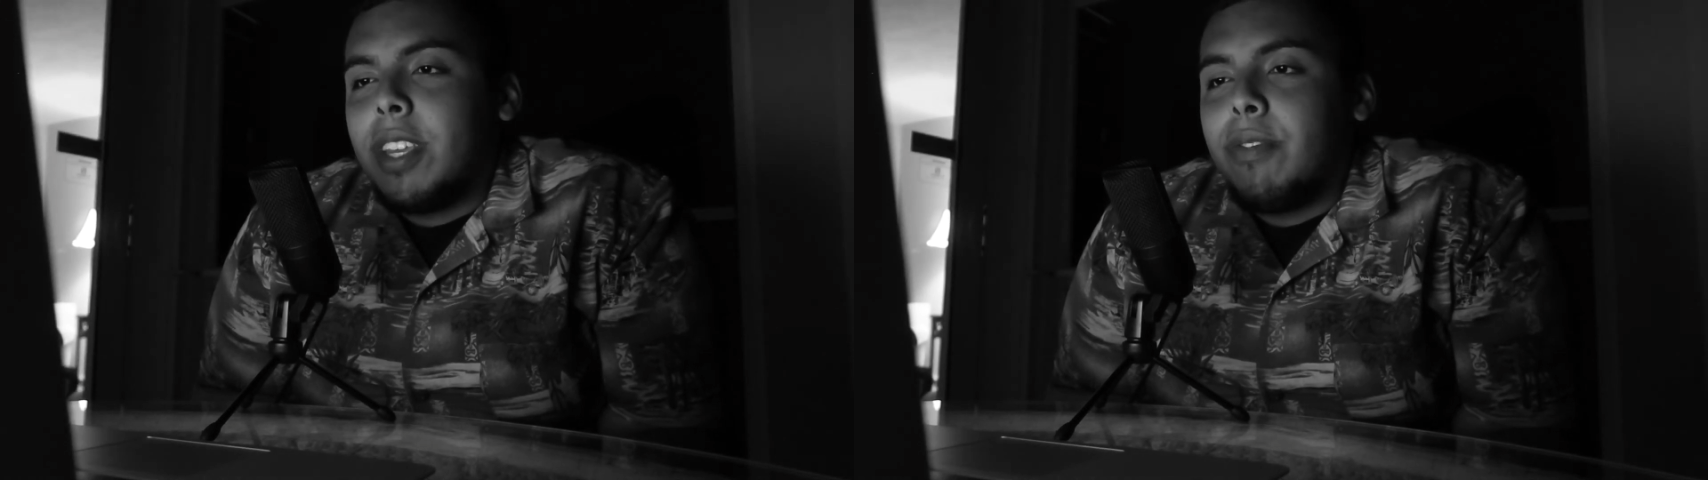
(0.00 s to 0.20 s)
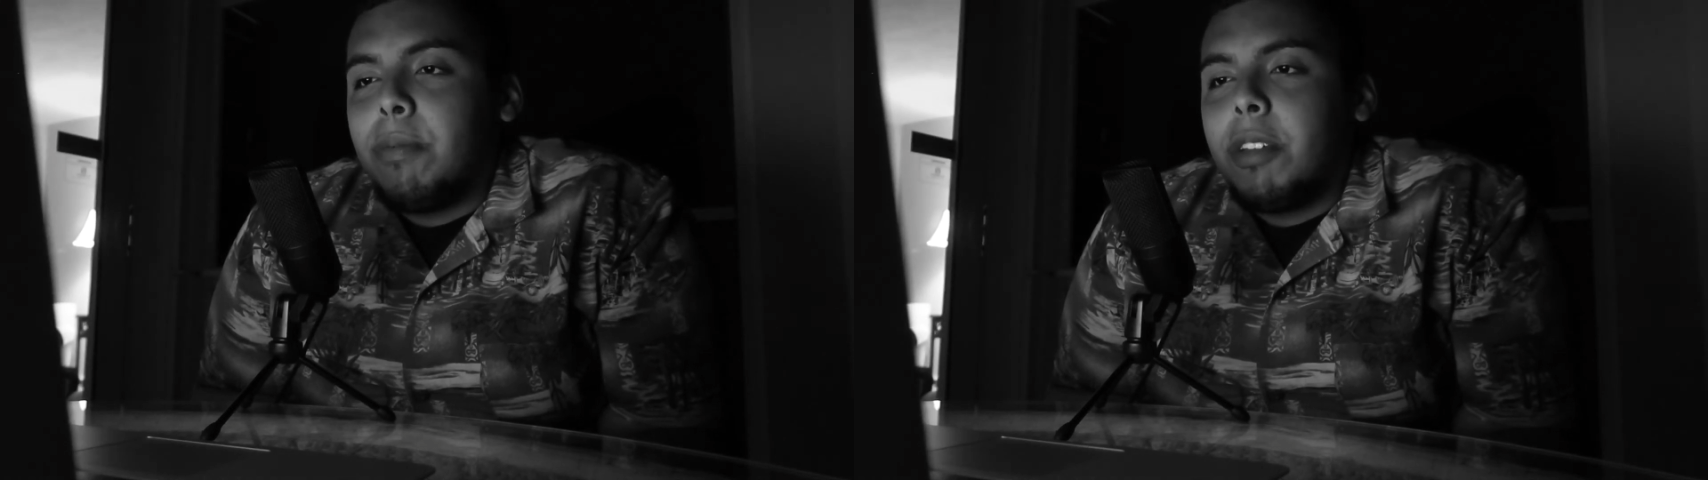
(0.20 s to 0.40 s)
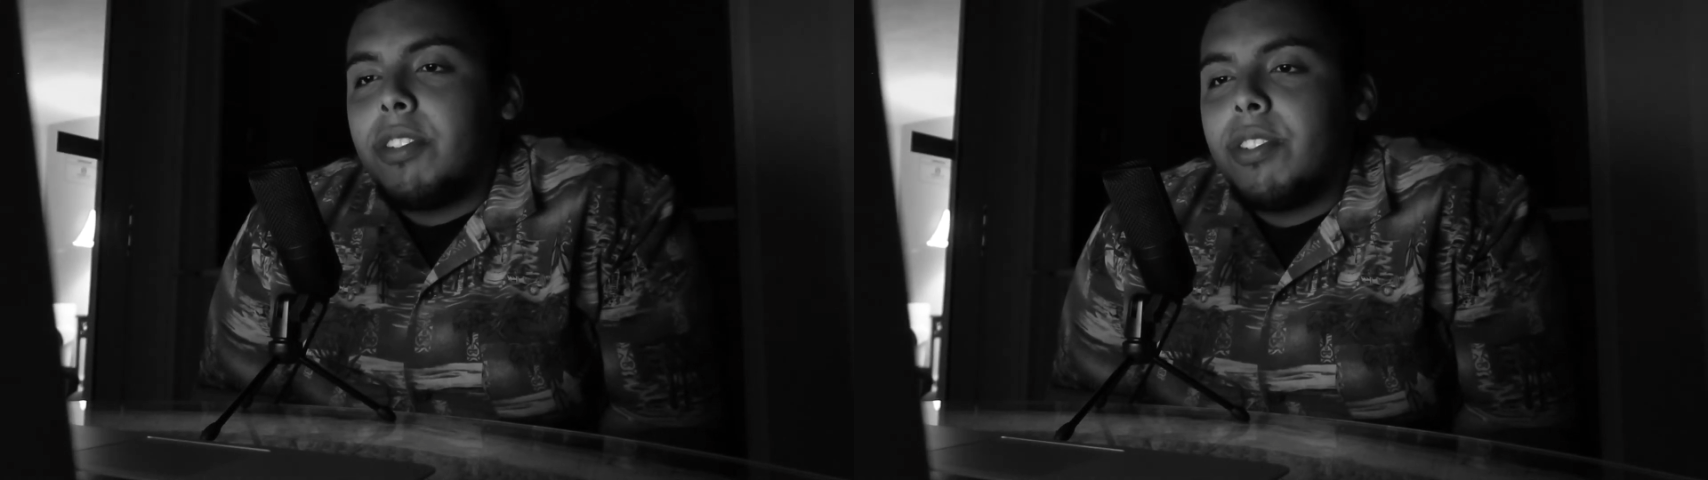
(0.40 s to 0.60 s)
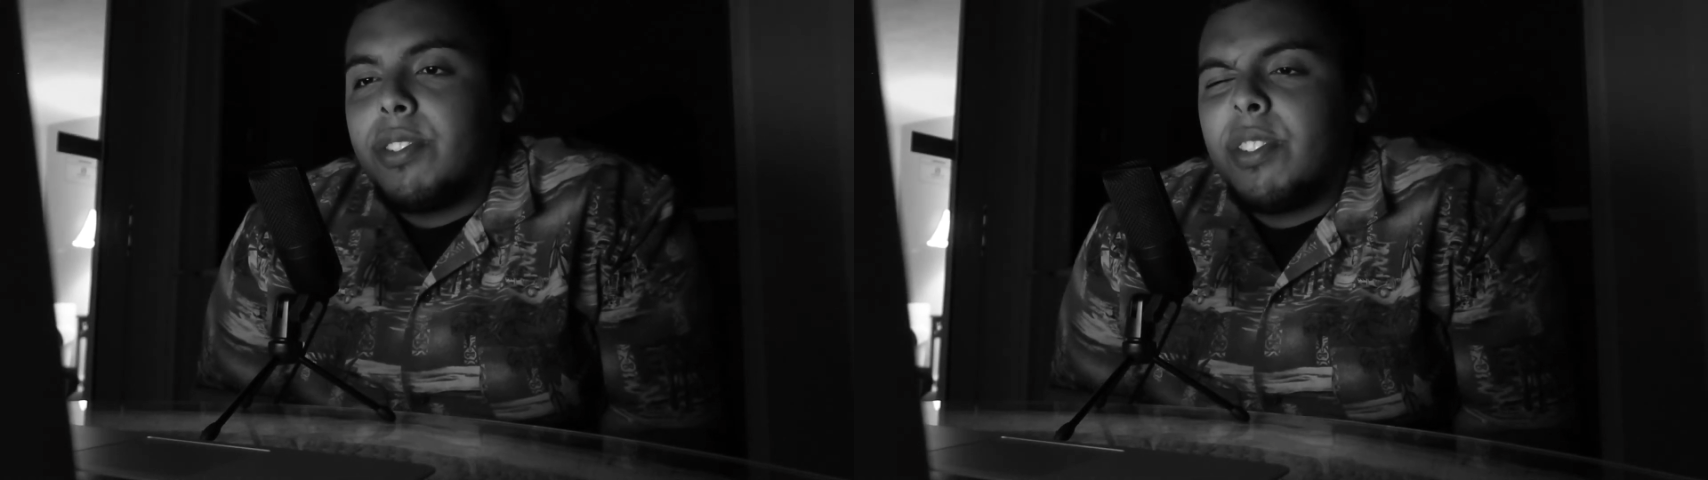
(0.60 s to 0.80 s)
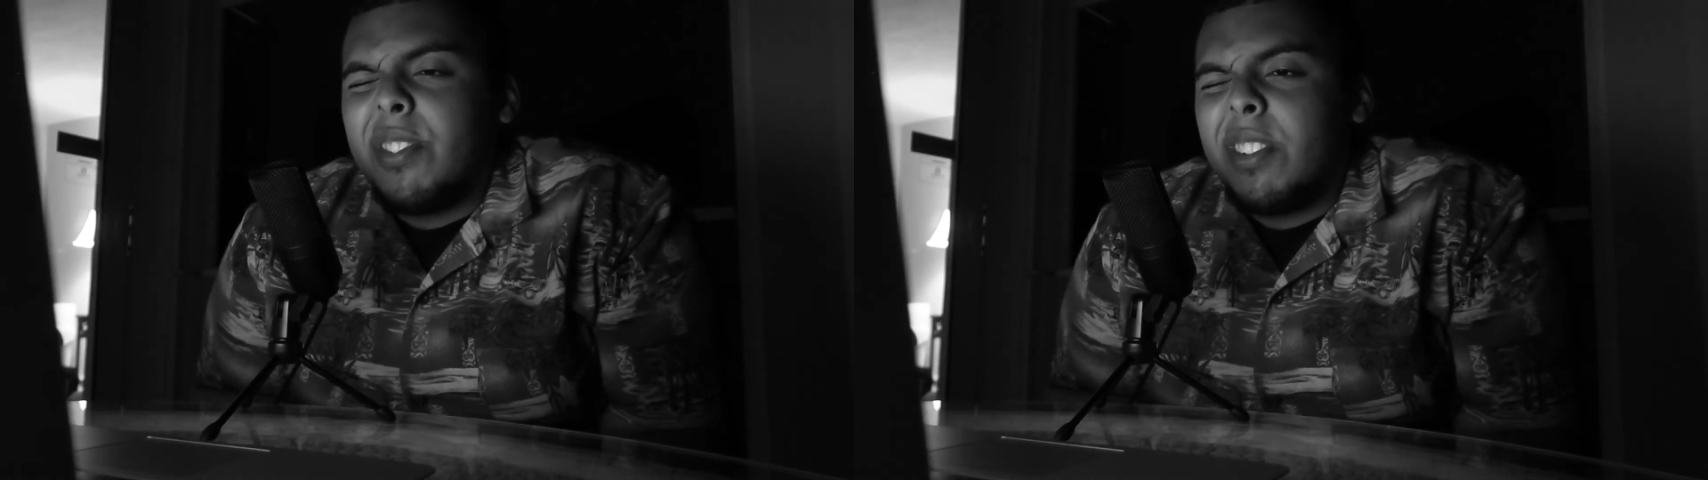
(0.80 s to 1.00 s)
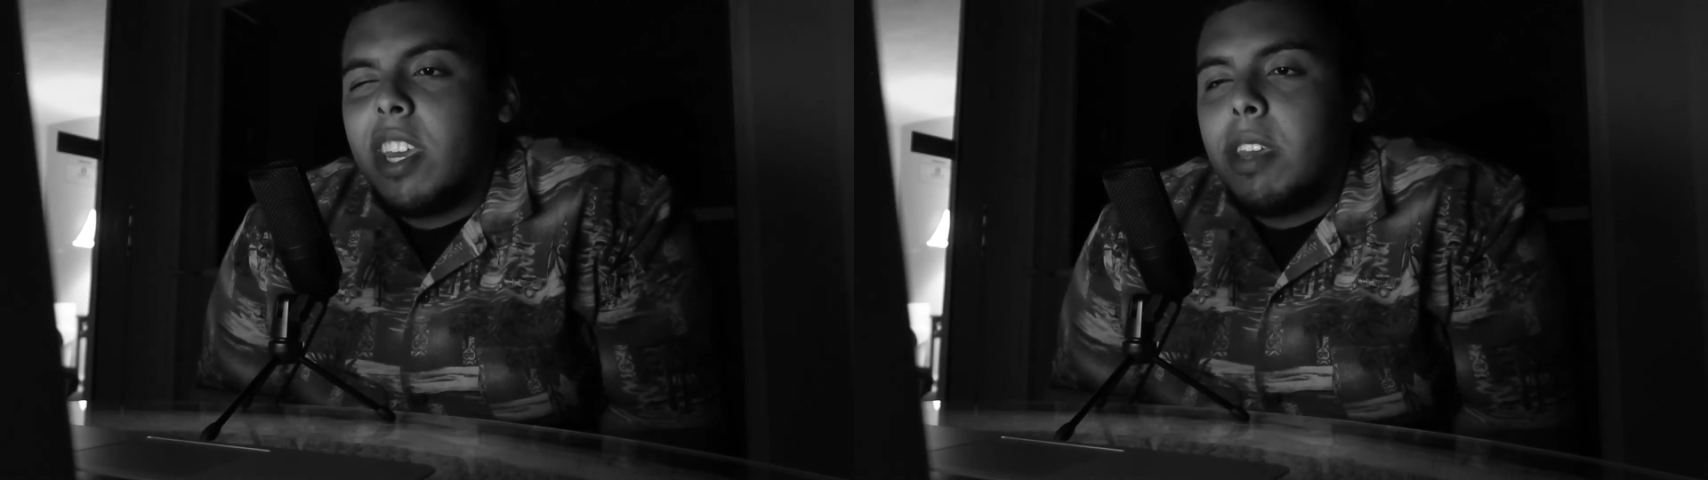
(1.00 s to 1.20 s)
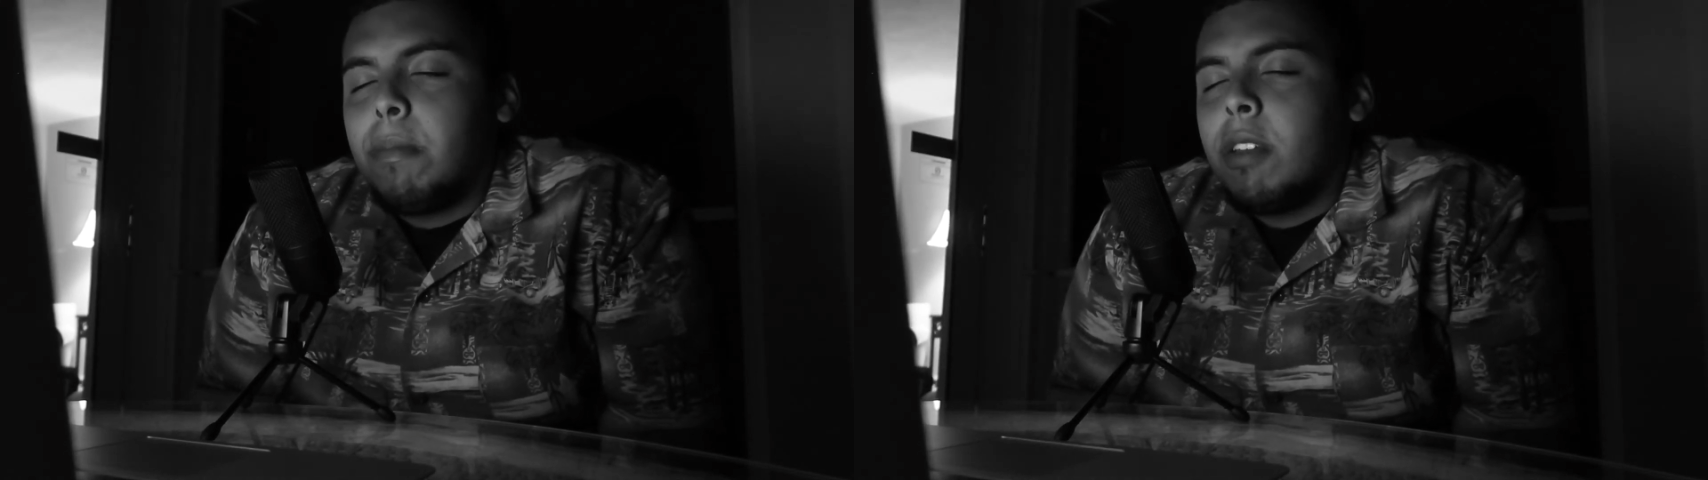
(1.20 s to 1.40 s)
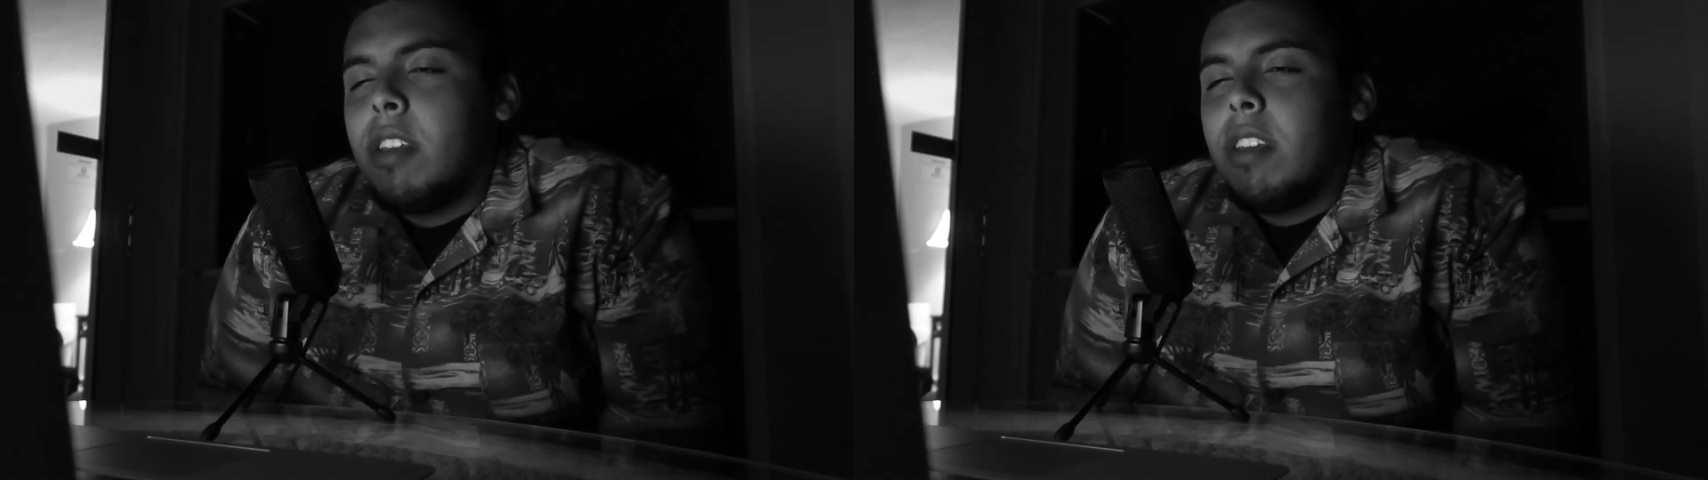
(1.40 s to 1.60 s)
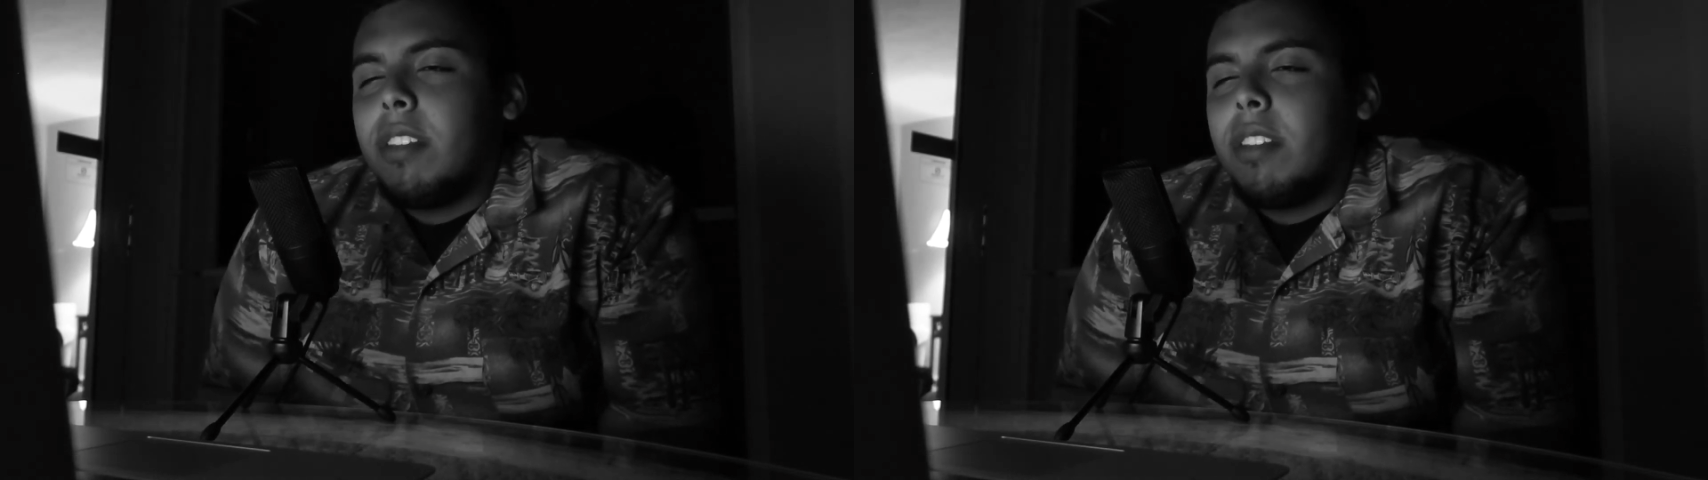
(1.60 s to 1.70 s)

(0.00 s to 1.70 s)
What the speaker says: information is the same.